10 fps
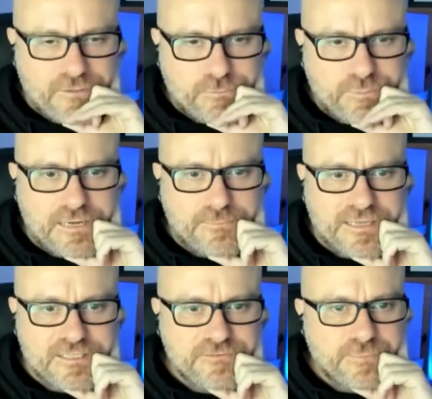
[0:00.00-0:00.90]
would play a
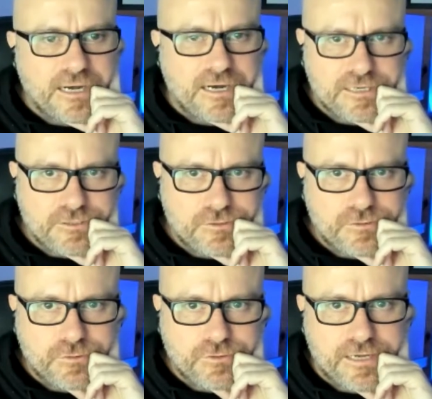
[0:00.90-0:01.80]
massive part in
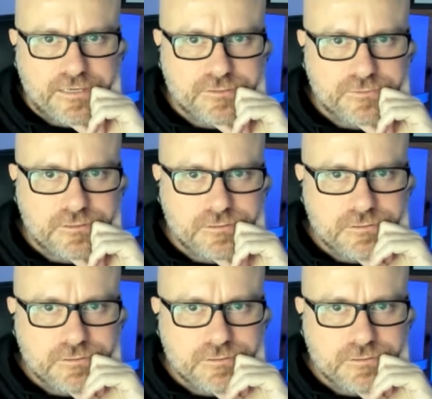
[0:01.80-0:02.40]
all of that as well.